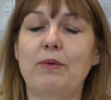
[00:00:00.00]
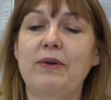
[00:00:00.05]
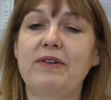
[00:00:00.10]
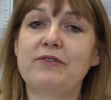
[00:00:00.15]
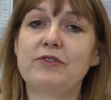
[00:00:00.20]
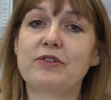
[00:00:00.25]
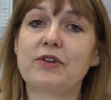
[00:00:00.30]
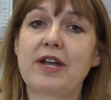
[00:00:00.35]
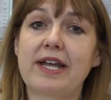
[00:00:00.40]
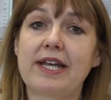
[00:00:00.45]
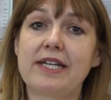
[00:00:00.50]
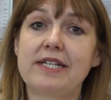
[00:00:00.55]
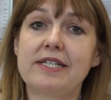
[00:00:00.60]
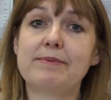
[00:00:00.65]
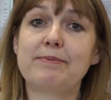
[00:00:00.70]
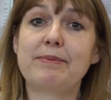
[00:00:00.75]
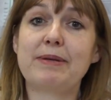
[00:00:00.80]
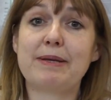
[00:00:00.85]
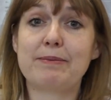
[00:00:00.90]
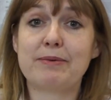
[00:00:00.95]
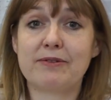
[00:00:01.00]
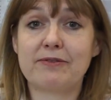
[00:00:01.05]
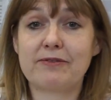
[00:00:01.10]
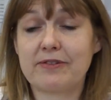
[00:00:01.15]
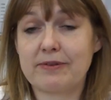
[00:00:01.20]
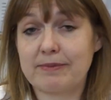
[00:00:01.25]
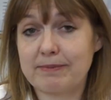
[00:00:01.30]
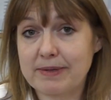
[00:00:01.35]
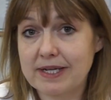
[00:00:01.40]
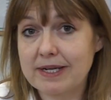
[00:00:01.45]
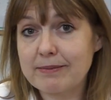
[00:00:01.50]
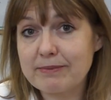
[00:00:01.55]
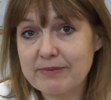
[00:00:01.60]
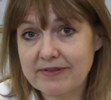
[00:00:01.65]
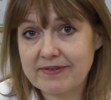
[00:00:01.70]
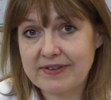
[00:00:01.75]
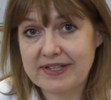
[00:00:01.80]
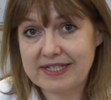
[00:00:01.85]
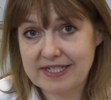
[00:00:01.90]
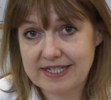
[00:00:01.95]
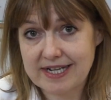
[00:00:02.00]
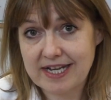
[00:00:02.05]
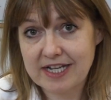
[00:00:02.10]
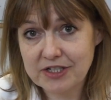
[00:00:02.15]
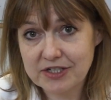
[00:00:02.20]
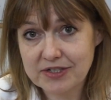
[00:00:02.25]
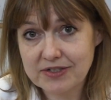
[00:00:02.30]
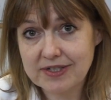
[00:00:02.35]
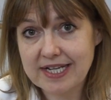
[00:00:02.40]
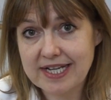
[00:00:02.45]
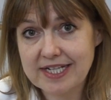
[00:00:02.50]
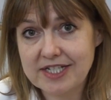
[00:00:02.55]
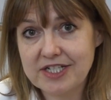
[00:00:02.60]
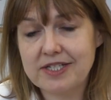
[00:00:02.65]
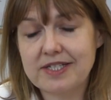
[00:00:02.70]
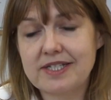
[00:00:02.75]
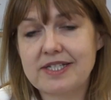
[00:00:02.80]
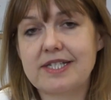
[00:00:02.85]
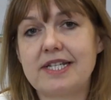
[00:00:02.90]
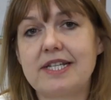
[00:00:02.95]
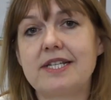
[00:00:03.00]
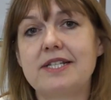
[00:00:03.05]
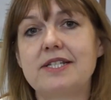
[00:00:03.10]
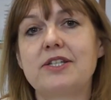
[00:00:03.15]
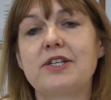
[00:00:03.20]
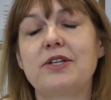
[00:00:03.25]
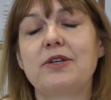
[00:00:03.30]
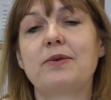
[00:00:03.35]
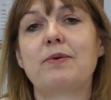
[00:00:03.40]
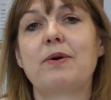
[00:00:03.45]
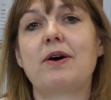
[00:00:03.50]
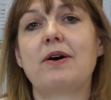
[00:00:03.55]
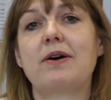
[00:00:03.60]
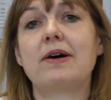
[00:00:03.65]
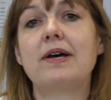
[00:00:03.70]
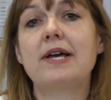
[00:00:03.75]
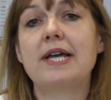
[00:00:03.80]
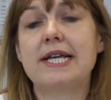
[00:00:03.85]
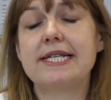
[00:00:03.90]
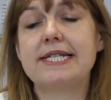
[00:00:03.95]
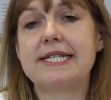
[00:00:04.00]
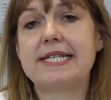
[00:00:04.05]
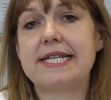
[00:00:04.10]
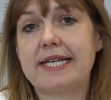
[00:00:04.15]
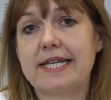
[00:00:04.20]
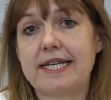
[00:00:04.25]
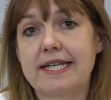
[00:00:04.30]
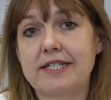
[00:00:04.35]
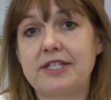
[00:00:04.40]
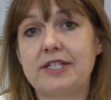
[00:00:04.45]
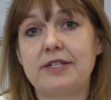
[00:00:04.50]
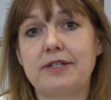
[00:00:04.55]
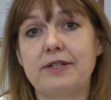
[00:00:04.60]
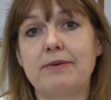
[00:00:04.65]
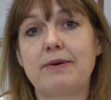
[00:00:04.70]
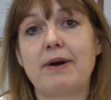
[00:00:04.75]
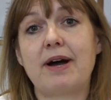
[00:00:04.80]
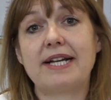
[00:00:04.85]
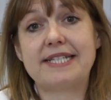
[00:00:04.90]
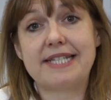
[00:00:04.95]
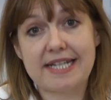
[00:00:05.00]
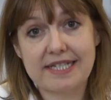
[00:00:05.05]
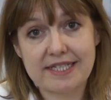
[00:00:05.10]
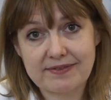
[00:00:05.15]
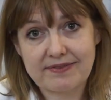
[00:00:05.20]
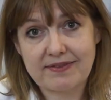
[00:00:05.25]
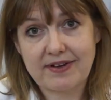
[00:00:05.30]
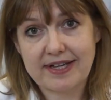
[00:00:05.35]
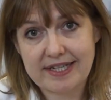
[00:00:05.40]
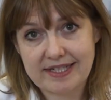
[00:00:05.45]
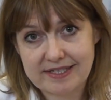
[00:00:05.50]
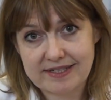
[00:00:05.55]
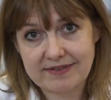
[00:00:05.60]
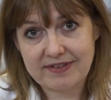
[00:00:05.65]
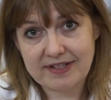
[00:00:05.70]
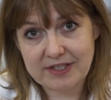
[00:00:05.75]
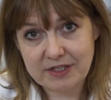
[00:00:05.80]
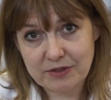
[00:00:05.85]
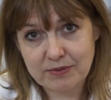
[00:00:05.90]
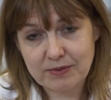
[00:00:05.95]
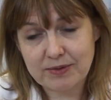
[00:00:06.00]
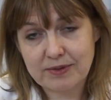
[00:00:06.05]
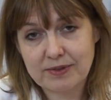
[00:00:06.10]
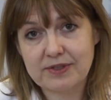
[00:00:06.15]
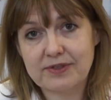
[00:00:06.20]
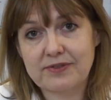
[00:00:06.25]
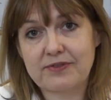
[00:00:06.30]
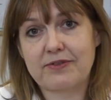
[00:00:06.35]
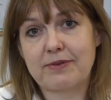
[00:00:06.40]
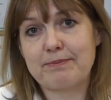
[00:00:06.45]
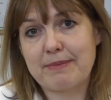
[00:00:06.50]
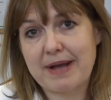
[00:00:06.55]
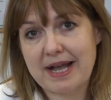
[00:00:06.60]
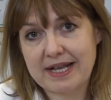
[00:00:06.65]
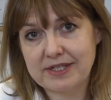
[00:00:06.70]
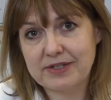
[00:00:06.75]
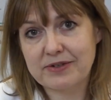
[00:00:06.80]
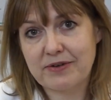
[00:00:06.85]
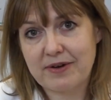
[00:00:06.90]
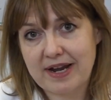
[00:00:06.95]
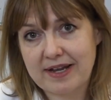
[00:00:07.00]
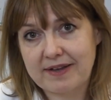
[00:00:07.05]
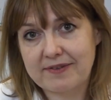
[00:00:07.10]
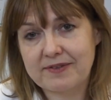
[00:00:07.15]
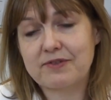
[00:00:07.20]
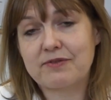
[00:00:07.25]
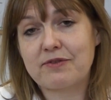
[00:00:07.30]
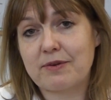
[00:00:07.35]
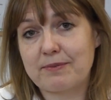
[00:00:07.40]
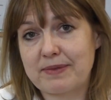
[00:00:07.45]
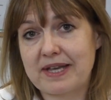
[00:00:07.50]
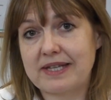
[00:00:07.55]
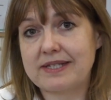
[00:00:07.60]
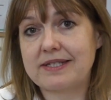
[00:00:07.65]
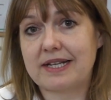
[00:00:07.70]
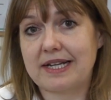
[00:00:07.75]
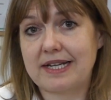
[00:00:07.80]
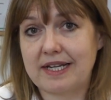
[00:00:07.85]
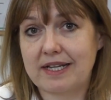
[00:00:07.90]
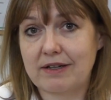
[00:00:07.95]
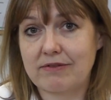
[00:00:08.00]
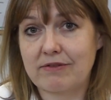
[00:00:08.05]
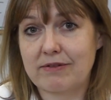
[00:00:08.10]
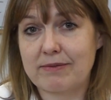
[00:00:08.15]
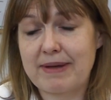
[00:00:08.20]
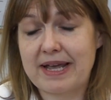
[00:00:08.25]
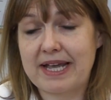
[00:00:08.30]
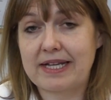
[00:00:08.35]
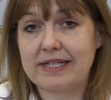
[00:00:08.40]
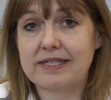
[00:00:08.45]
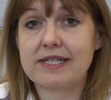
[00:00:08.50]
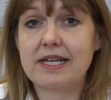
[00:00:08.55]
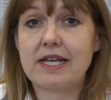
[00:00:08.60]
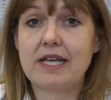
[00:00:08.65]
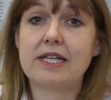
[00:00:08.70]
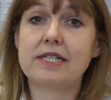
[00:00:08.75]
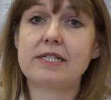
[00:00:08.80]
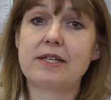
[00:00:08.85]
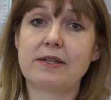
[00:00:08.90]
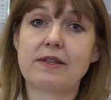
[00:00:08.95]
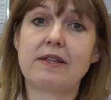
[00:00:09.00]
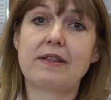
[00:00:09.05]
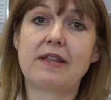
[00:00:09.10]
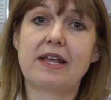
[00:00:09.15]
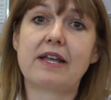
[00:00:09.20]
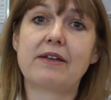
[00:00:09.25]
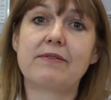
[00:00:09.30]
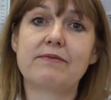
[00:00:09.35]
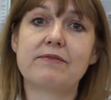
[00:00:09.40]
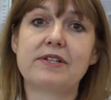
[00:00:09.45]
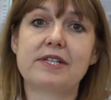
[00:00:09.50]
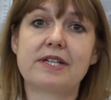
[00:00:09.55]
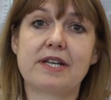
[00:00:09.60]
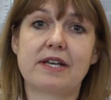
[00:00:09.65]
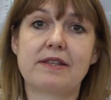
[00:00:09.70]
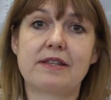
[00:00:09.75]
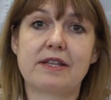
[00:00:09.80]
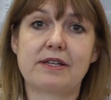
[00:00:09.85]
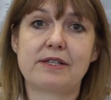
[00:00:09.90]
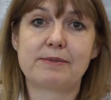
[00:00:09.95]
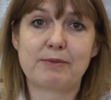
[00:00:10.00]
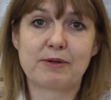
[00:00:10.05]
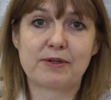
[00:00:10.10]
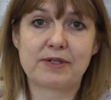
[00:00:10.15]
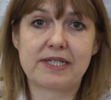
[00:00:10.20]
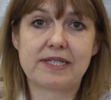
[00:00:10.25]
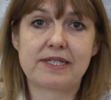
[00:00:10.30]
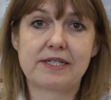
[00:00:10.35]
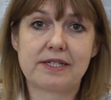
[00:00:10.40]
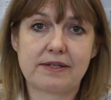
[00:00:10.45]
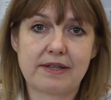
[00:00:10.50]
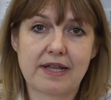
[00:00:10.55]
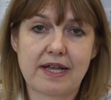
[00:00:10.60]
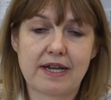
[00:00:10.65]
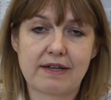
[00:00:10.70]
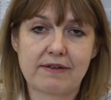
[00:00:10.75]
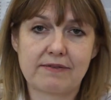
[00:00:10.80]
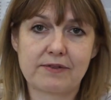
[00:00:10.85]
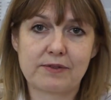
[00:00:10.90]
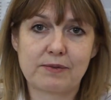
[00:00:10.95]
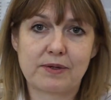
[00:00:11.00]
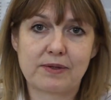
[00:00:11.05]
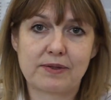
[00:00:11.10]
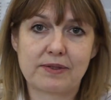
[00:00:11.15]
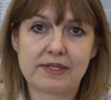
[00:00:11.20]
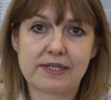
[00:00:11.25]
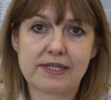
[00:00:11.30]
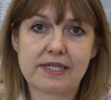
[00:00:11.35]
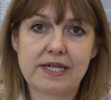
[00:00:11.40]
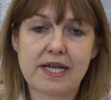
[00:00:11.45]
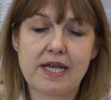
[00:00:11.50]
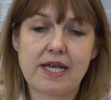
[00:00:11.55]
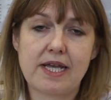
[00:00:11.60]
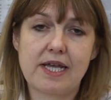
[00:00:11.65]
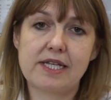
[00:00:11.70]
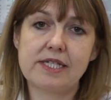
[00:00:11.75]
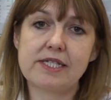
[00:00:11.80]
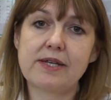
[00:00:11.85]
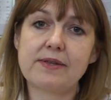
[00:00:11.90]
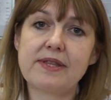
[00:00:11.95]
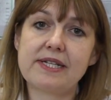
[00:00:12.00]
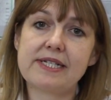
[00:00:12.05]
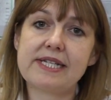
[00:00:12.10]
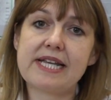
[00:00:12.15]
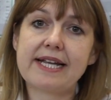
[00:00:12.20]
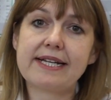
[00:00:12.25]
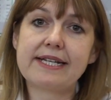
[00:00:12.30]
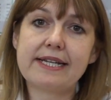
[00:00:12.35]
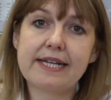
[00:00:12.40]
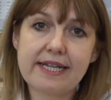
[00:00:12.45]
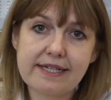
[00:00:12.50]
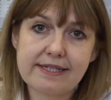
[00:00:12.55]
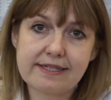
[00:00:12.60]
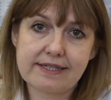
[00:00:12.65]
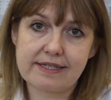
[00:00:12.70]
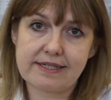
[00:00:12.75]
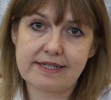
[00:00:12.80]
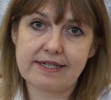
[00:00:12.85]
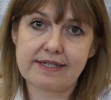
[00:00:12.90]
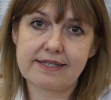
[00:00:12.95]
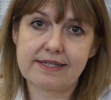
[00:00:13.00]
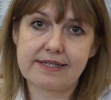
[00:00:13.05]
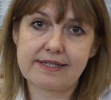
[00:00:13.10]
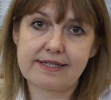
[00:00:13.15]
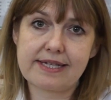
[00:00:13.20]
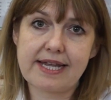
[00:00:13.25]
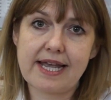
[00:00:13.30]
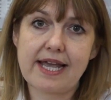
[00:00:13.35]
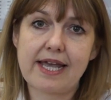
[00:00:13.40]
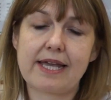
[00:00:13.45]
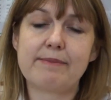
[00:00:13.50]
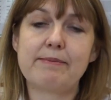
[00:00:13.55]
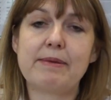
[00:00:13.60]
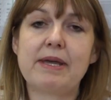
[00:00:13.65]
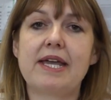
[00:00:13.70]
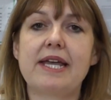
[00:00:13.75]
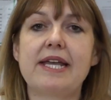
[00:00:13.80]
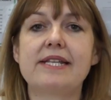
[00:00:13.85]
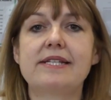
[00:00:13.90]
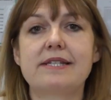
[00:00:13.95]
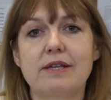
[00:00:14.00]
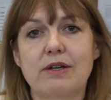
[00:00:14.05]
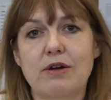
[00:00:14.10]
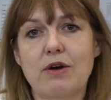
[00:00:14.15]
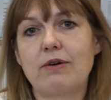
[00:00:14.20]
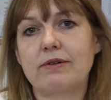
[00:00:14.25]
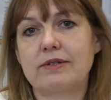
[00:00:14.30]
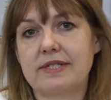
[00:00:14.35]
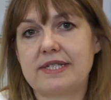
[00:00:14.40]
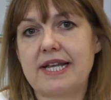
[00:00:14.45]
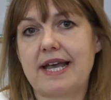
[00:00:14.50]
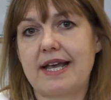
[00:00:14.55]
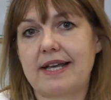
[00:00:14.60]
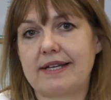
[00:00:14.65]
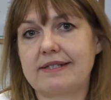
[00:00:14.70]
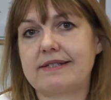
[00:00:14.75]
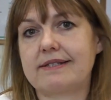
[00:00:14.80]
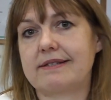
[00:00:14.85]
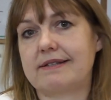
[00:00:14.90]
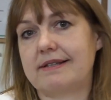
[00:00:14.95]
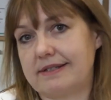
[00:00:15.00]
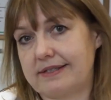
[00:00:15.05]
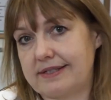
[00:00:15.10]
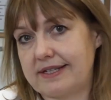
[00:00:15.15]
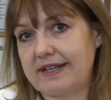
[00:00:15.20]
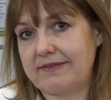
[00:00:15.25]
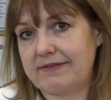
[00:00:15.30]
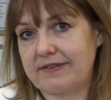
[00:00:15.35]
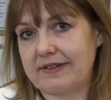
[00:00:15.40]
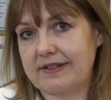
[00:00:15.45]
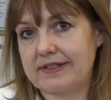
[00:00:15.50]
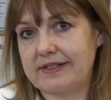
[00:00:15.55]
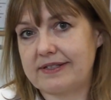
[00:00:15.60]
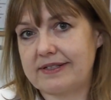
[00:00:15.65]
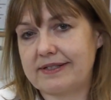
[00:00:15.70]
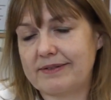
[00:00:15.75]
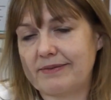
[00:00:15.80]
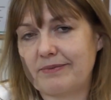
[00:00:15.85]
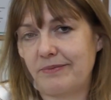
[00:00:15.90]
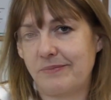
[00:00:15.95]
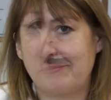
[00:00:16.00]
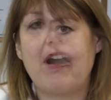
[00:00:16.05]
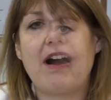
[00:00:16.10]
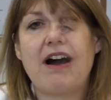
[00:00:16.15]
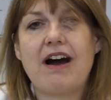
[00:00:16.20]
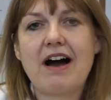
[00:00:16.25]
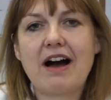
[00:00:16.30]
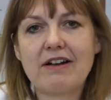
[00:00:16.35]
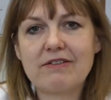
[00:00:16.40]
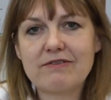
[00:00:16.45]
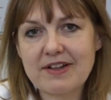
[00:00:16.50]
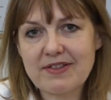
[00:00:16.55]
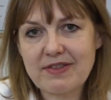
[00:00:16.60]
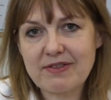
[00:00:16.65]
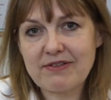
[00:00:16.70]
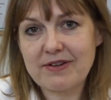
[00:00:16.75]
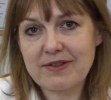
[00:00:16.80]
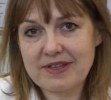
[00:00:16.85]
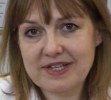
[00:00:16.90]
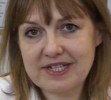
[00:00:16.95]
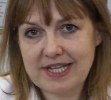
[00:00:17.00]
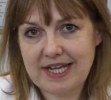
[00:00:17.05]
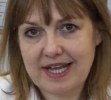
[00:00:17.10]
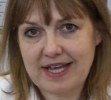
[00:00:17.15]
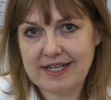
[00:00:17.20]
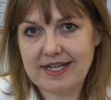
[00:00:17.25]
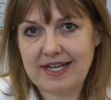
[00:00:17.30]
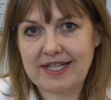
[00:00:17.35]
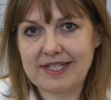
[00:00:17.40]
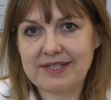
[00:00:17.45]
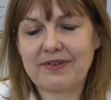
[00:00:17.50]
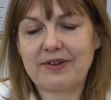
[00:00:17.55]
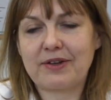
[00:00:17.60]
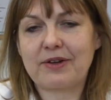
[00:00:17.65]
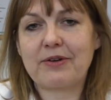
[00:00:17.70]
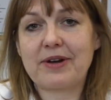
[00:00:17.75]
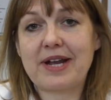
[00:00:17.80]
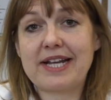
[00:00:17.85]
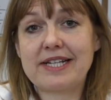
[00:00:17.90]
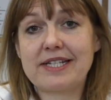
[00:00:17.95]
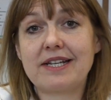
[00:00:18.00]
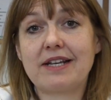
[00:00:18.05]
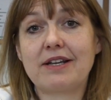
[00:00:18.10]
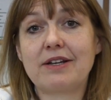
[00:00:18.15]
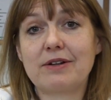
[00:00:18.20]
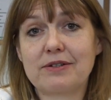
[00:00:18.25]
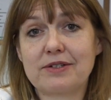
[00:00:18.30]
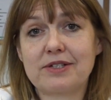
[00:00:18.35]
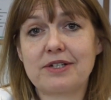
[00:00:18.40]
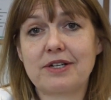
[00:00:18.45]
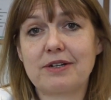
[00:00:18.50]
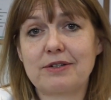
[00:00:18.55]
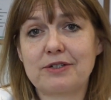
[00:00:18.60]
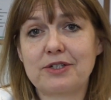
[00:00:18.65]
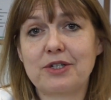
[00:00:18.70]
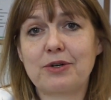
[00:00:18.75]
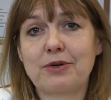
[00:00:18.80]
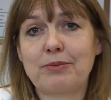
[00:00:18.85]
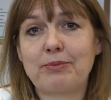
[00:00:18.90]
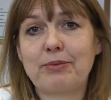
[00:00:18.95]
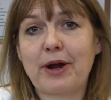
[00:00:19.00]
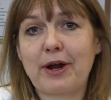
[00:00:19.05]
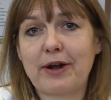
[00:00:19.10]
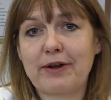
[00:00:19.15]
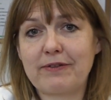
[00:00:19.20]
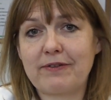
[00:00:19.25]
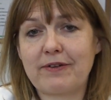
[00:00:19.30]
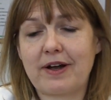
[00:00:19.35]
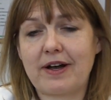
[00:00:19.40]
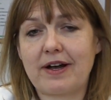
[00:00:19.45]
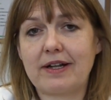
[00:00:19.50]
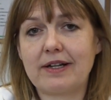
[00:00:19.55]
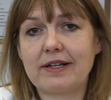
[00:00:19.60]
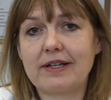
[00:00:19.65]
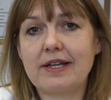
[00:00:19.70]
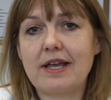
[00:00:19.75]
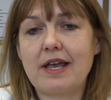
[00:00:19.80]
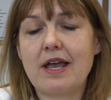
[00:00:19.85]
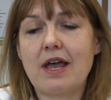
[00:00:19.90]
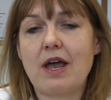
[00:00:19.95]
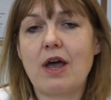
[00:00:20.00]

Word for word: we've trained people from a number of international agencies who are seeking to identify individuals from mass graves from their skeletal remains so that they can return those bodies to their loved ones. So the techniques are just the same, it's the context that differs. I'll run through the techniques for creating an osteological profile.